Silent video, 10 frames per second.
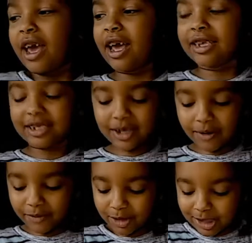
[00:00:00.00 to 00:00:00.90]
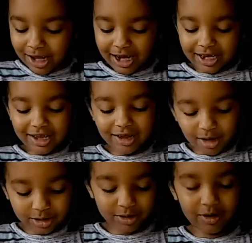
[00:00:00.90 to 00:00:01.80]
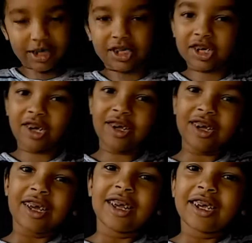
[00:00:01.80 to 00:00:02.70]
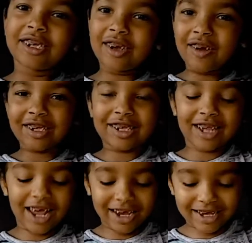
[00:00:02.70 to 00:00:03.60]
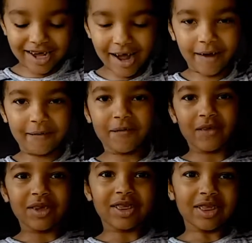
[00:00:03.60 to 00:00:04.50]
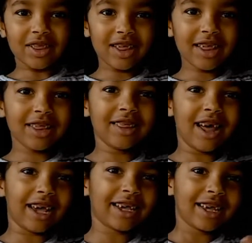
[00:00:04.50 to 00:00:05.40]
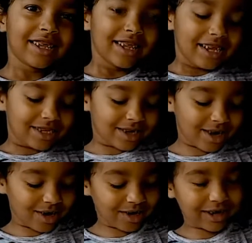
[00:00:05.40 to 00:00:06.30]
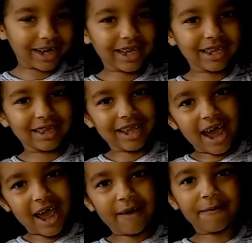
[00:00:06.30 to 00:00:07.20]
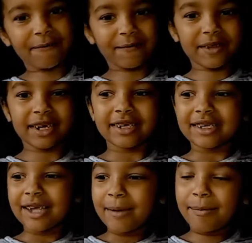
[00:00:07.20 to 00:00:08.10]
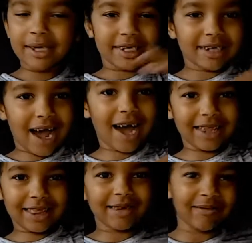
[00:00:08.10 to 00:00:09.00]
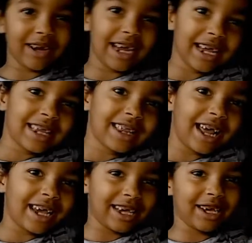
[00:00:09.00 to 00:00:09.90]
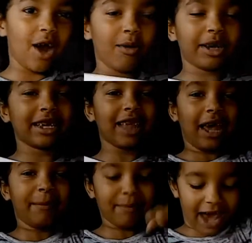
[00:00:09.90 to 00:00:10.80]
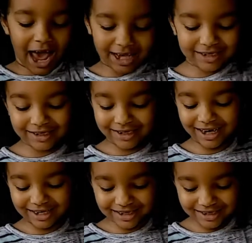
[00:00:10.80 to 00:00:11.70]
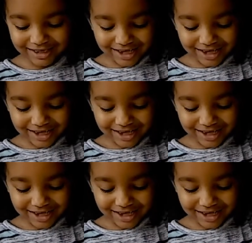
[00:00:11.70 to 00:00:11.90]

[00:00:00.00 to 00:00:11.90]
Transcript: And Silver's like close to us, so, so it's like a, uh, like turning left beside the ring, like going like past it.